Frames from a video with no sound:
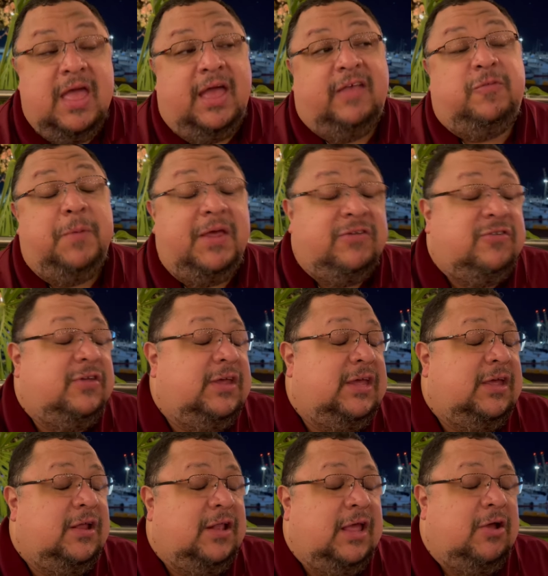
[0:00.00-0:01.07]

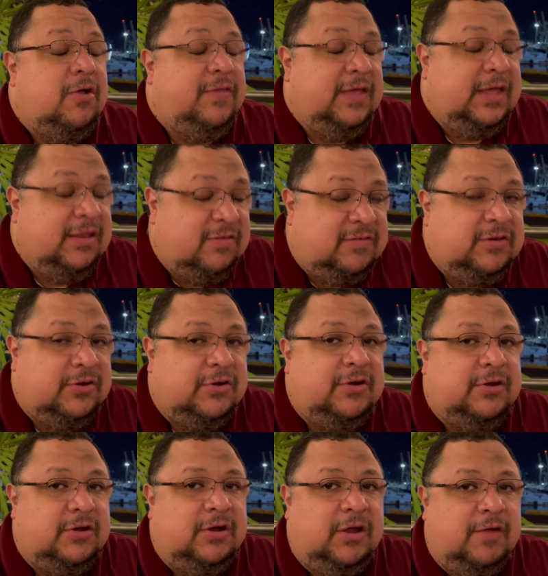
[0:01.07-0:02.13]
especially like on the
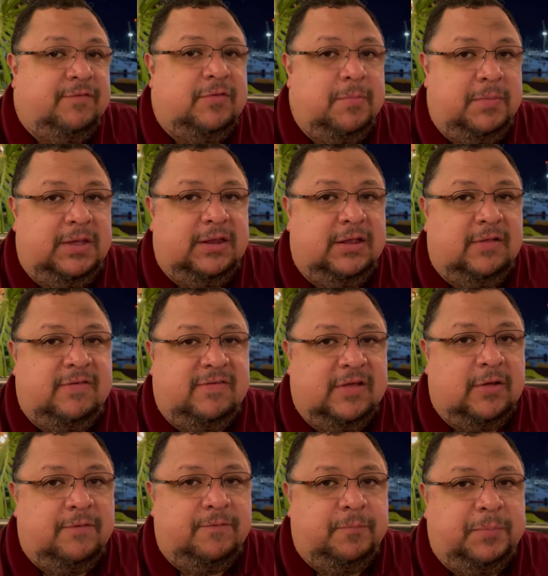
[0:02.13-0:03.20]
interior of the meat itself,